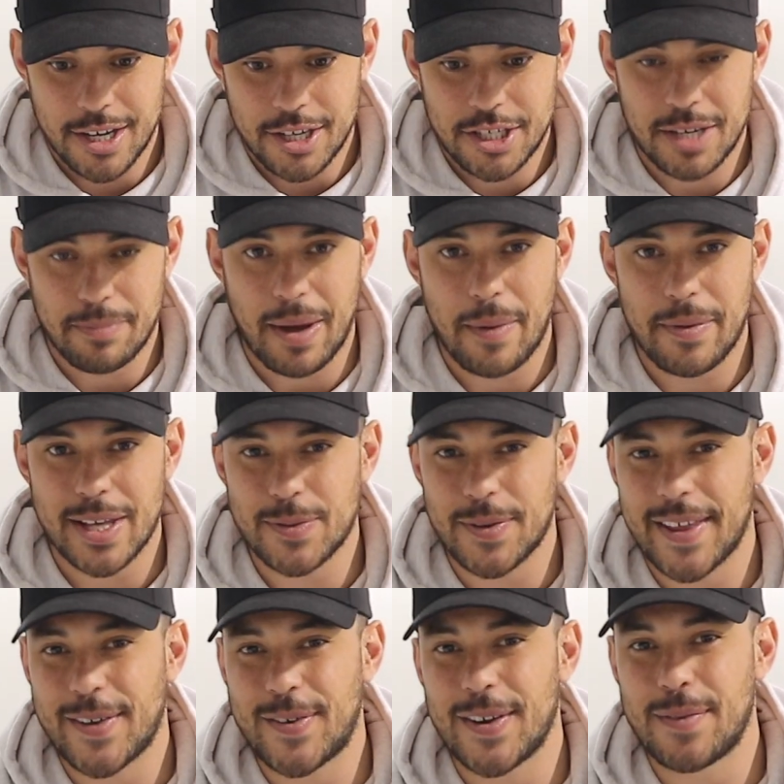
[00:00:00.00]
Shit, baby. That's
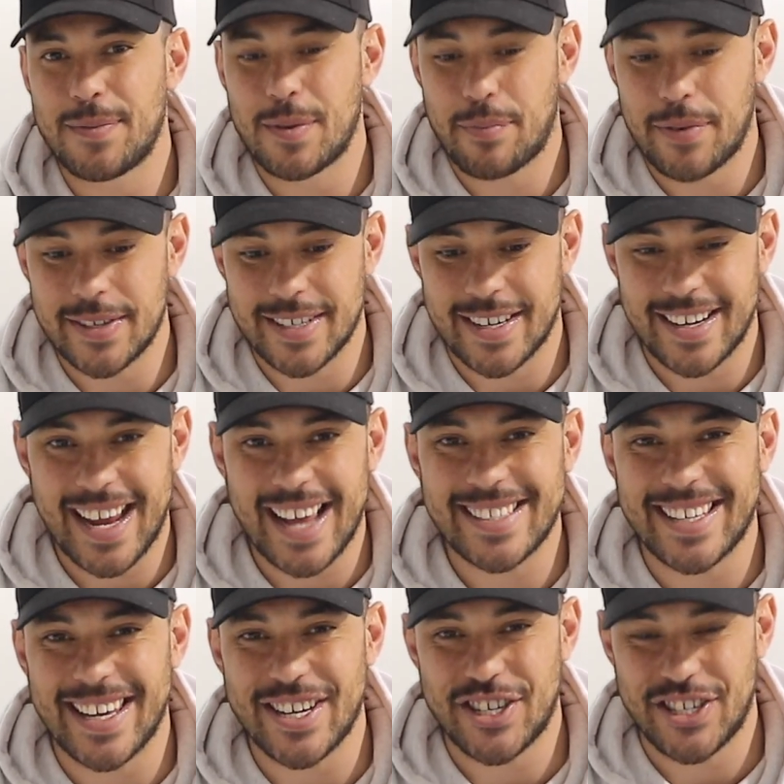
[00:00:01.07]
why they call him the president. He ain't
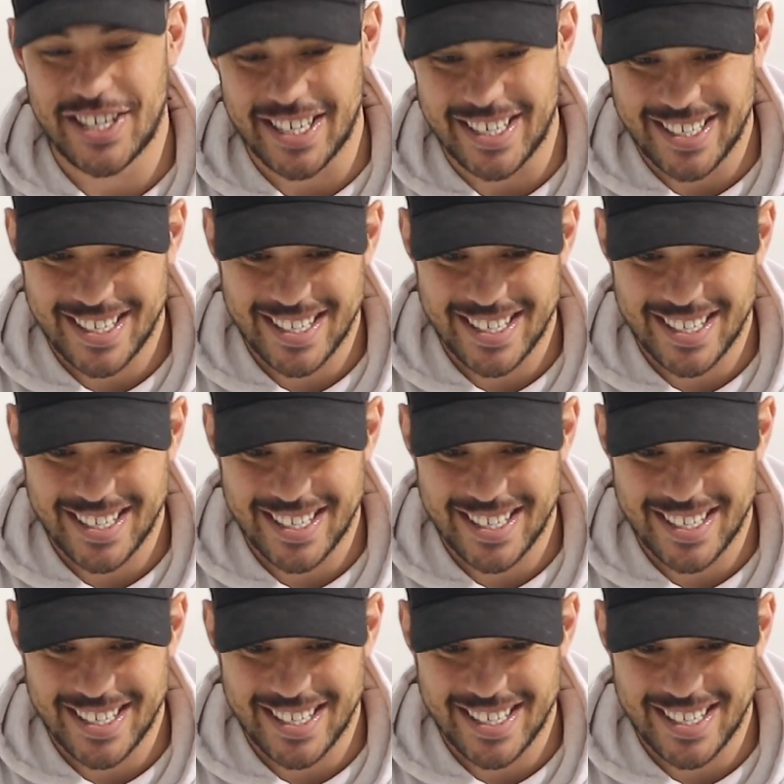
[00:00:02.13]
scared of shit.